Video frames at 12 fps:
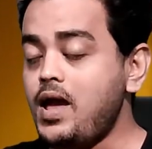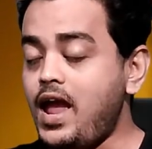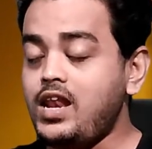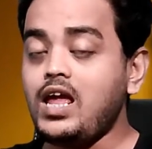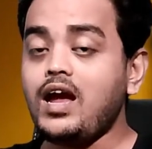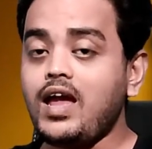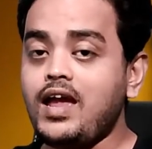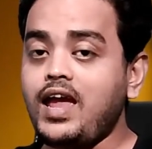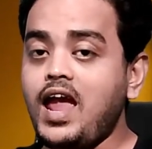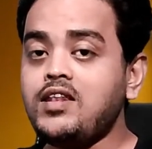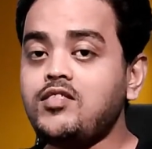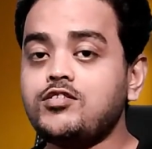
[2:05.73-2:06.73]

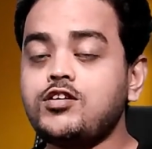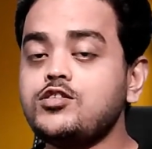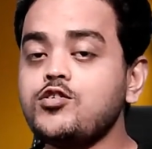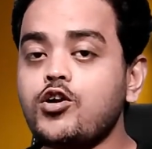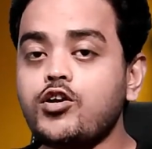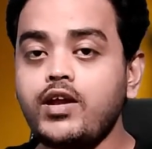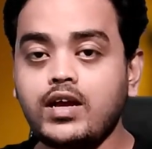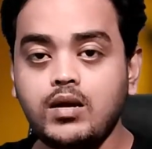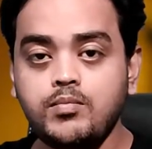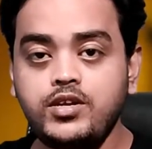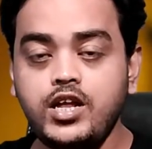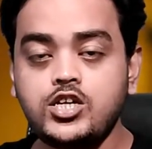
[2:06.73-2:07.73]
Again, this is not a
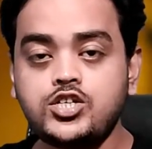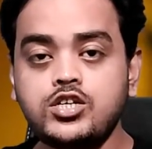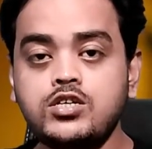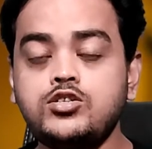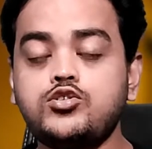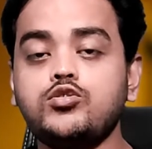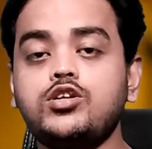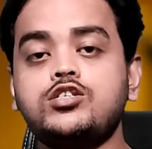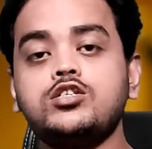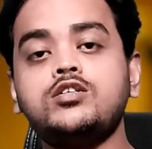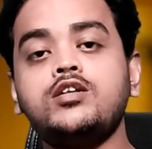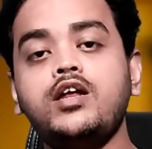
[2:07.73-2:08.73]
recommendation, so
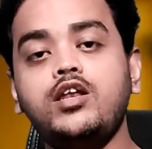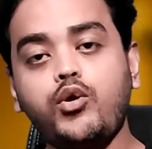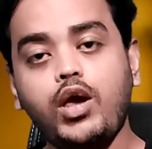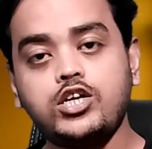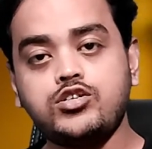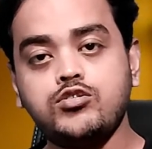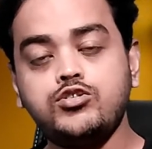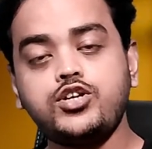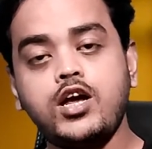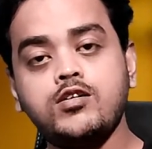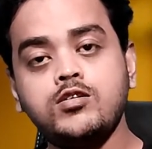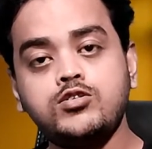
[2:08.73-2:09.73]
this is an educational
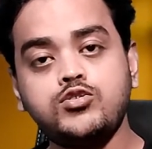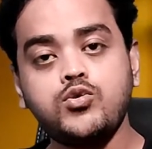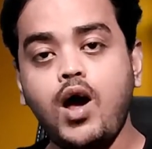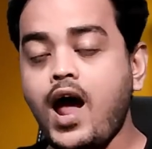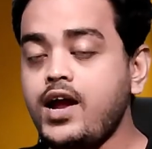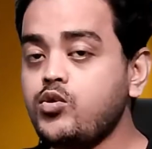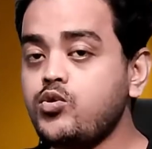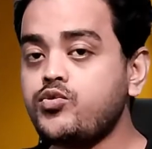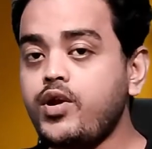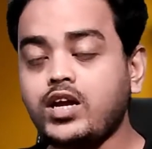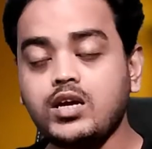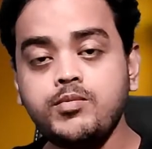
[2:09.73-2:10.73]
channel, so I don't
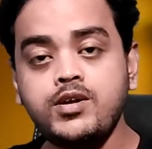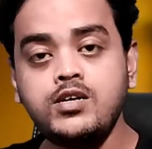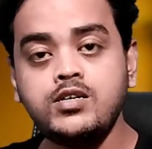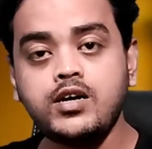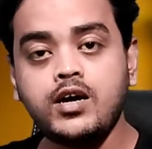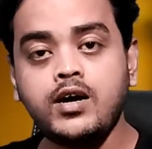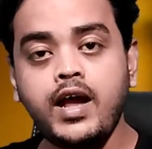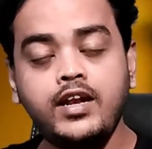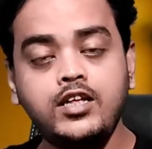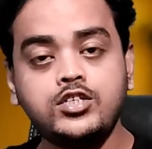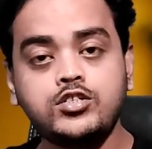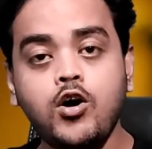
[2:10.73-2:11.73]
recommend
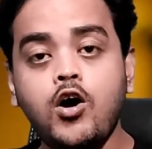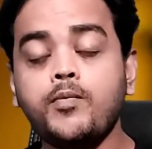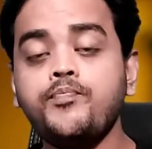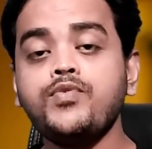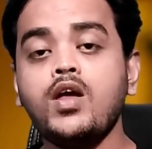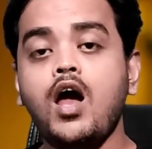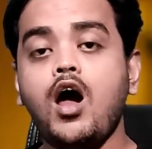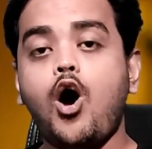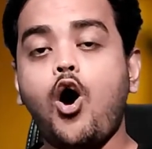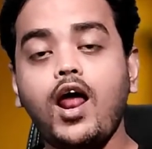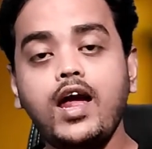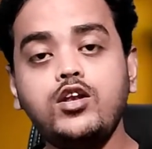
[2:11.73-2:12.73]
any stock.
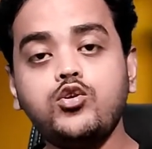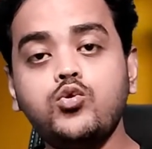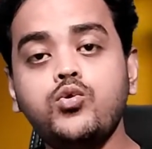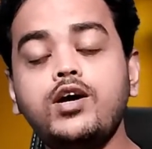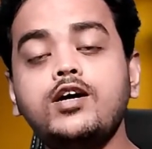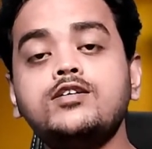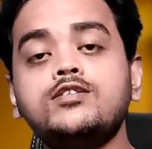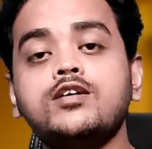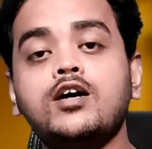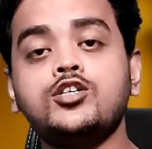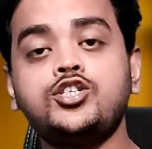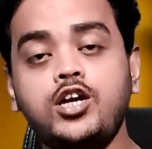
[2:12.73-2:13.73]
All I do is
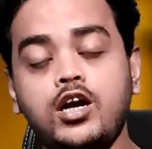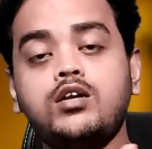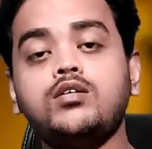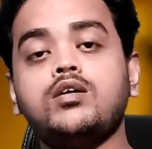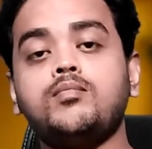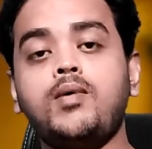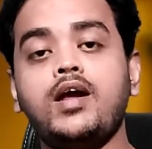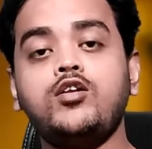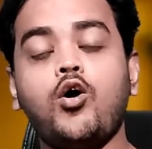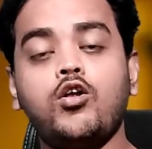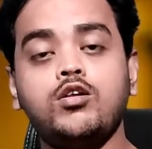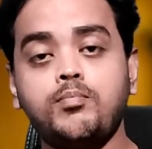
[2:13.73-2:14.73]
share my
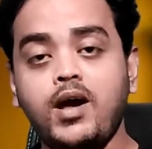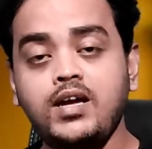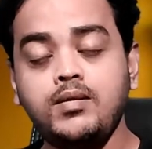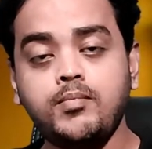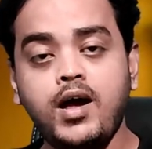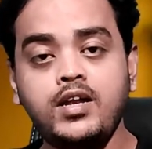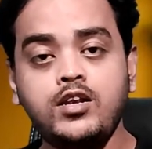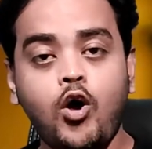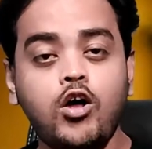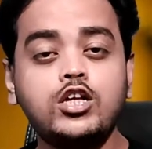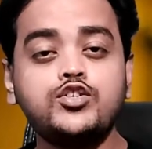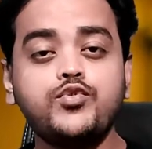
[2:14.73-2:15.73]

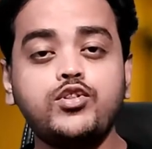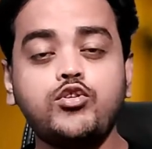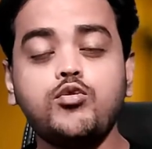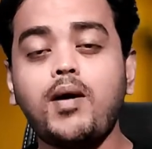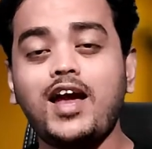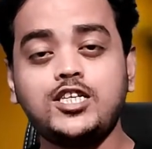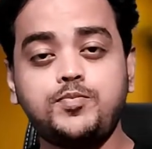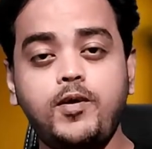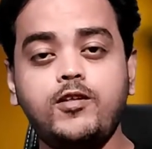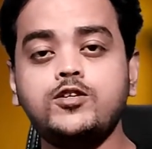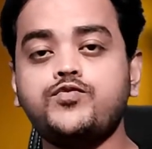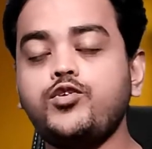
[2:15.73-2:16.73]
knowledge with you, my
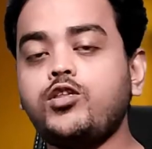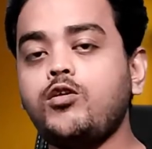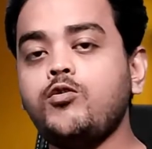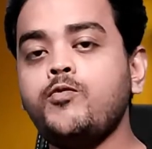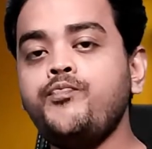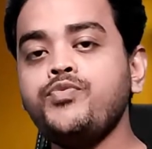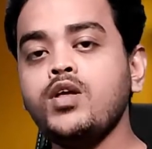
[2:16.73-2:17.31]
experience with you.